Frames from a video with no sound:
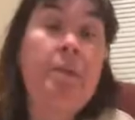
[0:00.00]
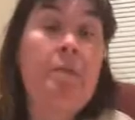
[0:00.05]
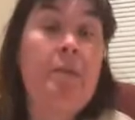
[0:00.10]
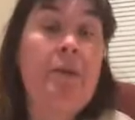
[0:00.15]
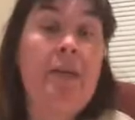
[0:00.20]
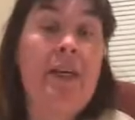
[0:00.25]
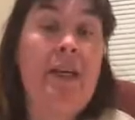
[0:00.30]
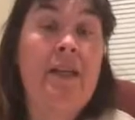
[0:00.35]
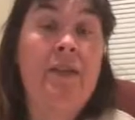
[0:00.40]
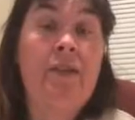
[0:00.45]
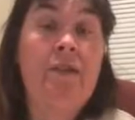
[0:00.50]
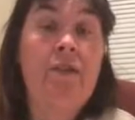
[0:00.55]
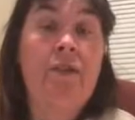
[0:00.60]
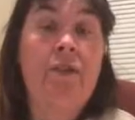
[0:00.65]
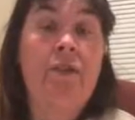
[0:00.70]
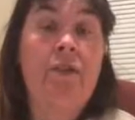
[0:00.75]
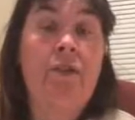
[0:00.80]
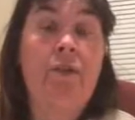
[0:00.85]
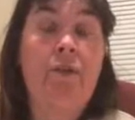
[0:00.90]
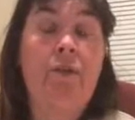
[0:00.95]
people to answer
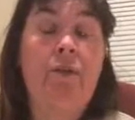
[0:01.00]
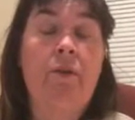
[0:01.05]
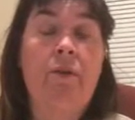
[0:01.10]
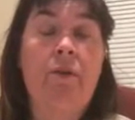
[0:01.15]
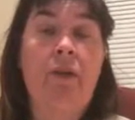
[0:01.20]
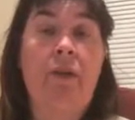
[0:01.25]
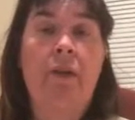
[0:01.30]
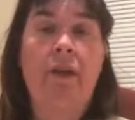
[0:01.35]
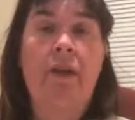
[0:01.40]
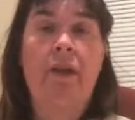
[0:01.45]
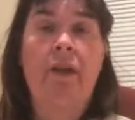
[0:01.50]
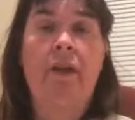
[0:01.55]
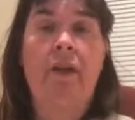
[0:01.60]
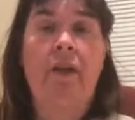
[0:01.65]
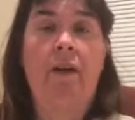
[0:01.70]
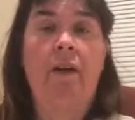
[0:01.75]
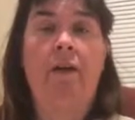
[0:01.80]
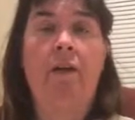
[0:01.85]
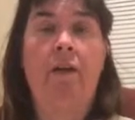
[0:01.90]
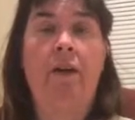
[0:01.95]
to.
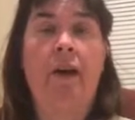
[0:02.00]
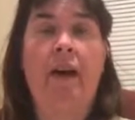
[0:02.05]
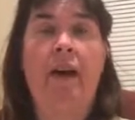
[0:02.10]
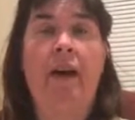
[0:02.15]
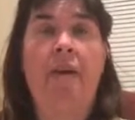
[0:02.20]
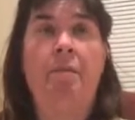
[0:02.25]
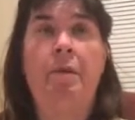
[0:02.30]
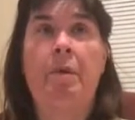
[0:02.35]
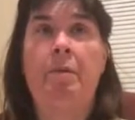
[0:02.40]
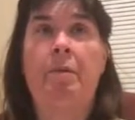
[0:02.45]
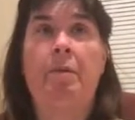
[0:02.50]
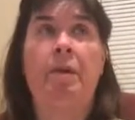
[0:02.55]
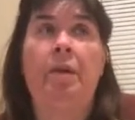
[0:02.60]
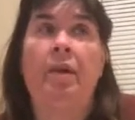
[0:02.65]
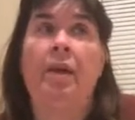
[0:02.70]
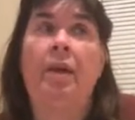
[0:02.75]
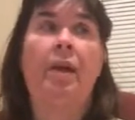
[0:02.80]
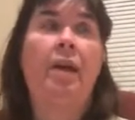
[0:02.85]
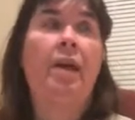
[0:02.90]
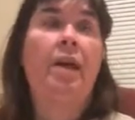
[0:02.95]
I have
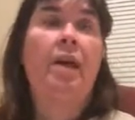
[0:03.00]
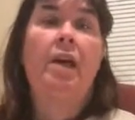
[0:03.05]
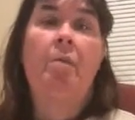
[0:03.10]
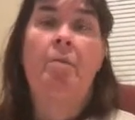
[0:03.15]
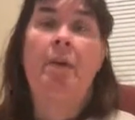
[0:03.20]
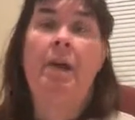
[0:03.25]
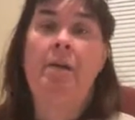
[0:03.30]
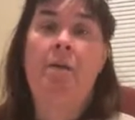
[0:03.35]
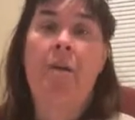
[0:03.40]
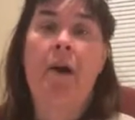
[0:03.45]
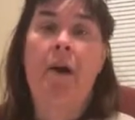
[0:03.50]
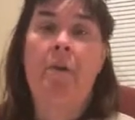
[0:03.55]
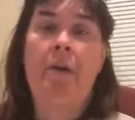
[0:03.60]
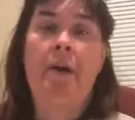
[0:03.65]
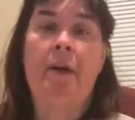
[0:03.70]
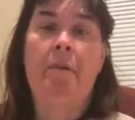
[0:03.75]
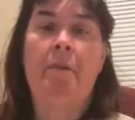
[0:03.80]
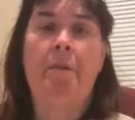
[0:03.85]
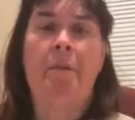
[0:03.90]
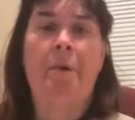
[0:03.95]
people in my
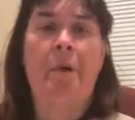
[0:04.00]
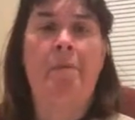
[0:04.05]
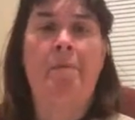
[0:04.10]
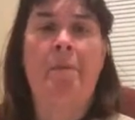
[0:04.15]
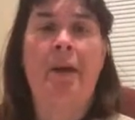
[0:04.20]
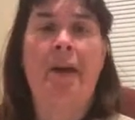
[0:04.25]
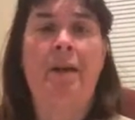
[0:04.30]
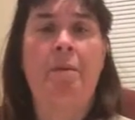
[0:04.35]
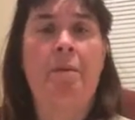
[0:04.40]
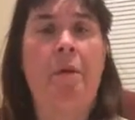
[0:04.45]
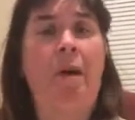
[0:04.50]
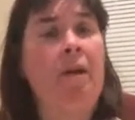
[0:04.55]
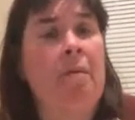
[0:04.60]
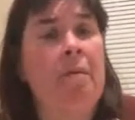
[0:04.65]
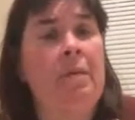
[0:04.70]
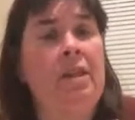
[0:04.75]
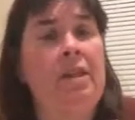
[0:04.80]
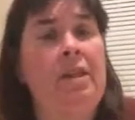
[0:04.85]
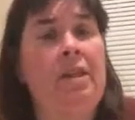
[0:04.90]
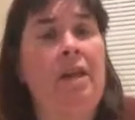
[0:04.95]
department. I mean, my
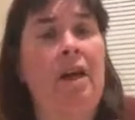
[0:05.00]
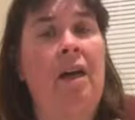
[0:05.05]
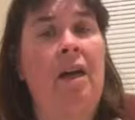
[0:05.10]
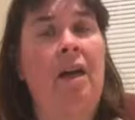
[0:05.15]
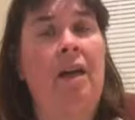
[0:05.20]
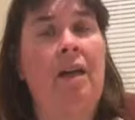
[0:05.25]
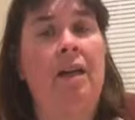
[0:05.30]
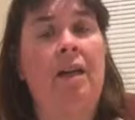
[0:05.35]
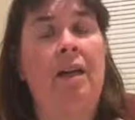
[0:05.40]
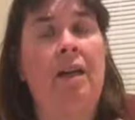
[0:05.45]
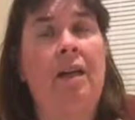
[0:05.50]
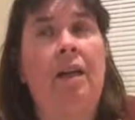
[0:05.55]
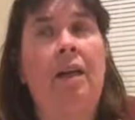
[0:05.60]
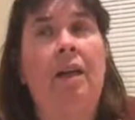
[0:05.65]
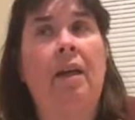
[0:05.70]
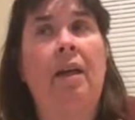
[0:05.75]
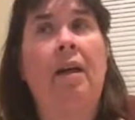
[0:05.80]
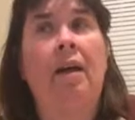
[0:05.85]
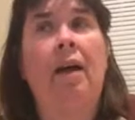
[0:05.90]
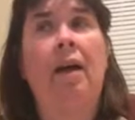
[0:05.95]
department
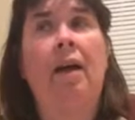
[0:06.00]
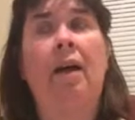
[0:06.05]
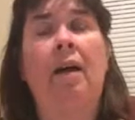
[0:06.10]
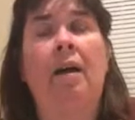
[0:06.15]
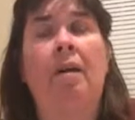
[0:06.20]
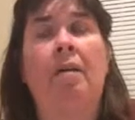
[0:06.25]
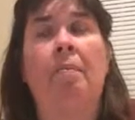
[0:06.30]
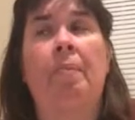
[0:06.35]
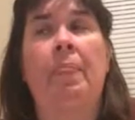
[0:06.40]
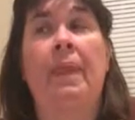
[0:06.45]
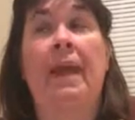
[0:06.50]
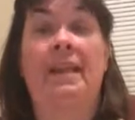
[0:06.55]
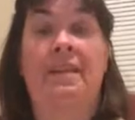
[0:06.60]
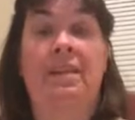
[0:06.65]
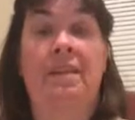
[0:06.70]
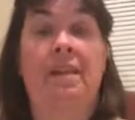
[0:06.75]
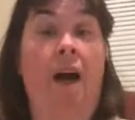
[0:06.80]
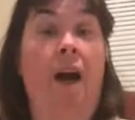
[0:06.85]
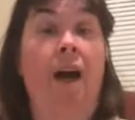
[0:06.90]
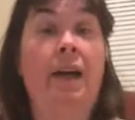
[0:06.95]
at
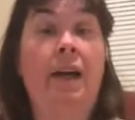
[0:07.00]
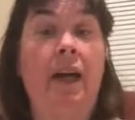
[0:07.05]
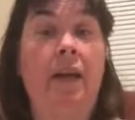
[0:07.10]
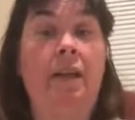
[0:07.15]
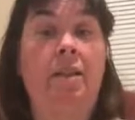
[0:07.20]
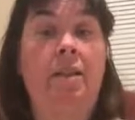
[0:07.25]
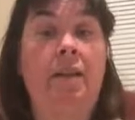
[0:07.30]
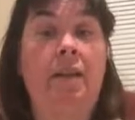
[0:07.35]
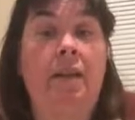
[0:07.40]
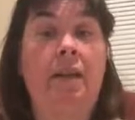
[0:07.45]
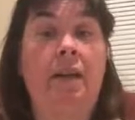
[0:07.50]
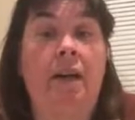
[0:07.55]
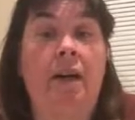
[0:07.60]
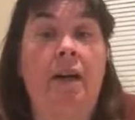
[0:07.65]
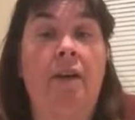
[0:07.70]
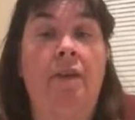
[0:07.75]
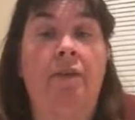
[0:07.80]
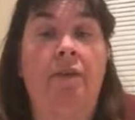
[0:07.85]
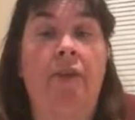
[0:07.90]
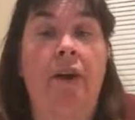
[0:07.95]
Scott, actually,
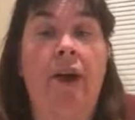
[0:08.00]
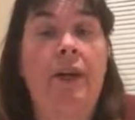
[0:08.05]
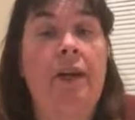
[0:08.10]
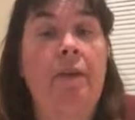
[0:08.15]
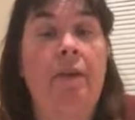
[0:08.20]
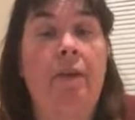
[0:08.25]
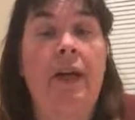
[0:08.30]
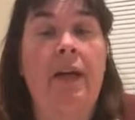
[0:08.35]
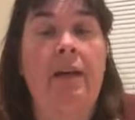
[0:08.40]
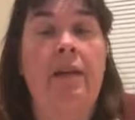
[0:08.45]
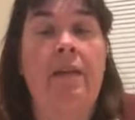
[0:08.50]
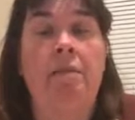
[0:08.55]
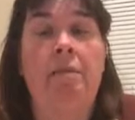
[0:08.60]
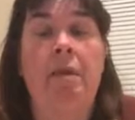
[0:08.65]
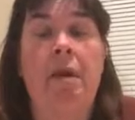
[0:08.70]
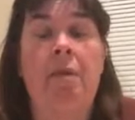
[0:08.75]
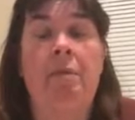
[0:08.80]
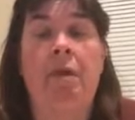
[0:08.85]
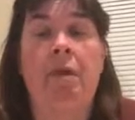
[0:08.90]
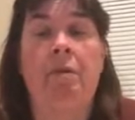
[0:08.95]
on Friday we had a
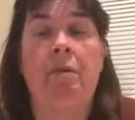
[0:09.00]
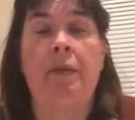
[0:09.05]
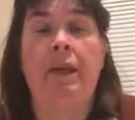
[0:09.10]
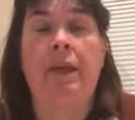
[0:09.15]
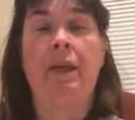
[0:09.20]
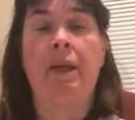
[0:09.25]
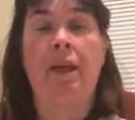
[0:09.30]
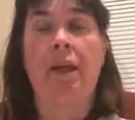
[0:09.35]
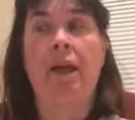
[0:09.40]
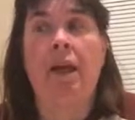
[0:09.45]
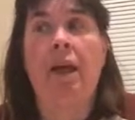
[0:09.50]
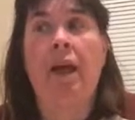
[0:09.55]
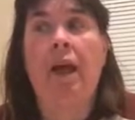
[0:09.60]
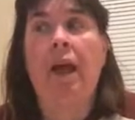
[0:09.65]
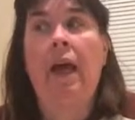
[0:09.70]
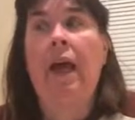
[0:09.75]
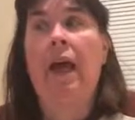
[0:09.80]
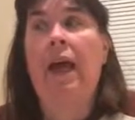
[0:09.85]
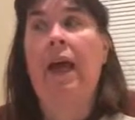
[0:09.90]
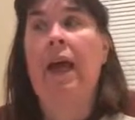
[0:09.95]
departmental meeting,
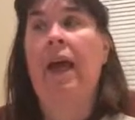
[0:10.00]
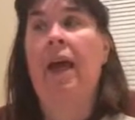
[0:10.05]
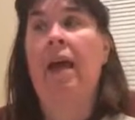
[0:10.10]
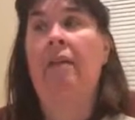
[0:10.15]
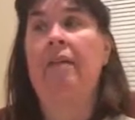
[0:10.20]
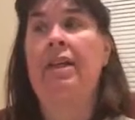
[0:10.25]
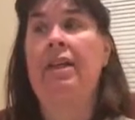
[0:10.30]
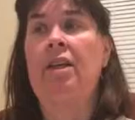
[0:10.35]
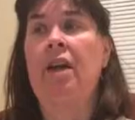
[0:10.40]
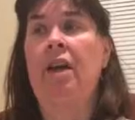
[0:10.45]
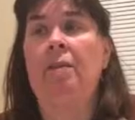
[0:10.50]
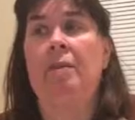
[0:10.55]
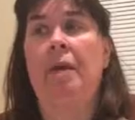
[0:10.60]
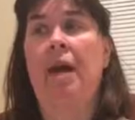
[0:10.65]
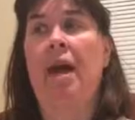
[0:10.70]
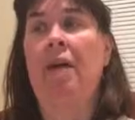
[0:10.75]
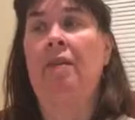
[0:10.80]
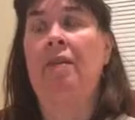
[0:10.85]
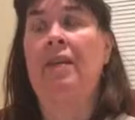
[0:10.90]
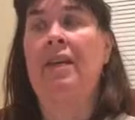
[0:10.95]
and they talked about
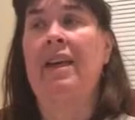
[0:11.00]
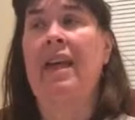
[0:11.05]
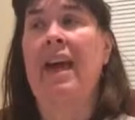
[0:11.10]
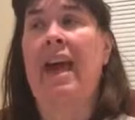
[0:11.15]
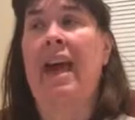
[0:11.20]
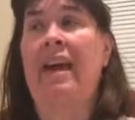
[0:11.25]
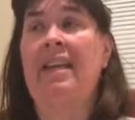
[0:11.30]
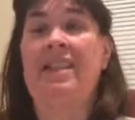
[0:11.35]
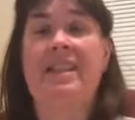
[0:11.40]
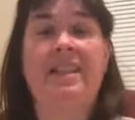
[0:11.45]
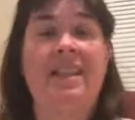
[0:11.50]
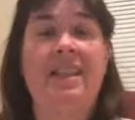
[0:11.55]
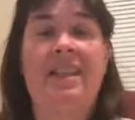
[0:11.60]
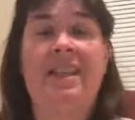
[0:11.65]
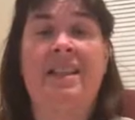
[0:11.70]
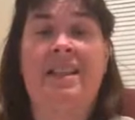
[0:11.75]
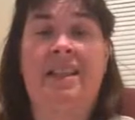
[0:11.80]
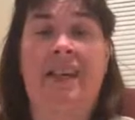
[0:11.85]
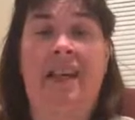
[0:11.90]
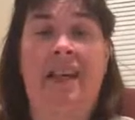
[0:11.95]
having exit
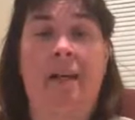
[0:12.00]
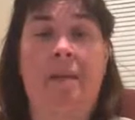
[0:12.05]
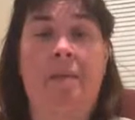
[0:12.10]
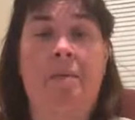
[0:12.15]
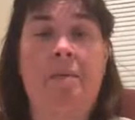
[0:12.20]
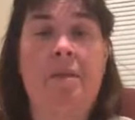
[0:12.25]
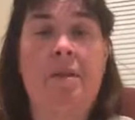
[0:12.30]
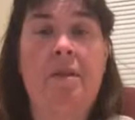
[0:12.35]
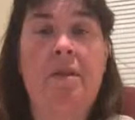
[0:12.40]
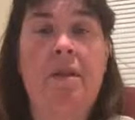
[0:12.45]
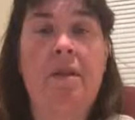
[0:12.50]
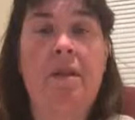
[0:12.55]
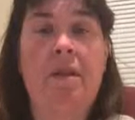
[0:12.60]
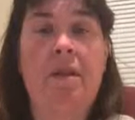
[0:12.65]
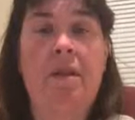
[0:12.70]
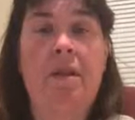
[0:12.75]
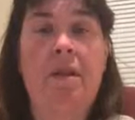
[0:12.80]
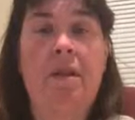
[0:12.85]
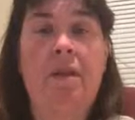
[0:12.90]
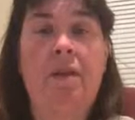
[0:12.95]
exams
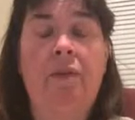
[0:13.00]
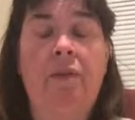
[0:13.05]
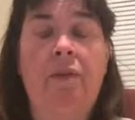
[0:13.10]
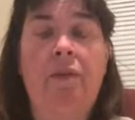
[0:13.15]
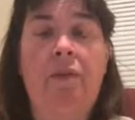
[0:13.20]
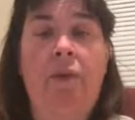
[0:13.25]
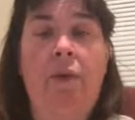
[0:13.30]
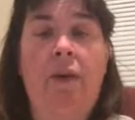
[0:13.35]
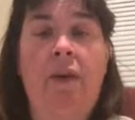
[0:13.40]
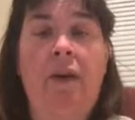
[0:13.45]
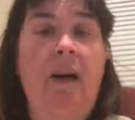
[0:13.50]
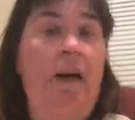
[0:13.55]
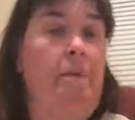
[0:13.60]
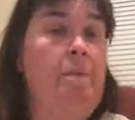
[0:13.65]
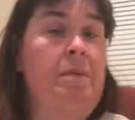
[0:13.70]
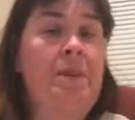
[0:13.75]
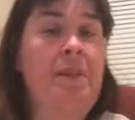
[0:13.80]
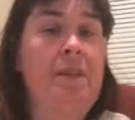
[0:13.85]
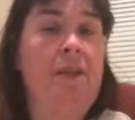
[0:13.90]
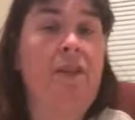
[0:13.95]
for
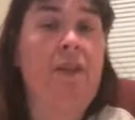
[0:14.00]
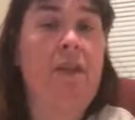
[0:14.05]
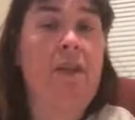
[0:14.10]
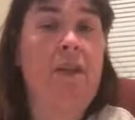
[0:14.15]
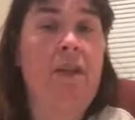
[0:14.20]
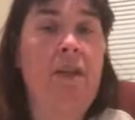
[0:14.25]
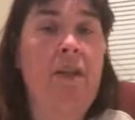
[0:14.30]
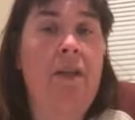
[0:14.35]
composition,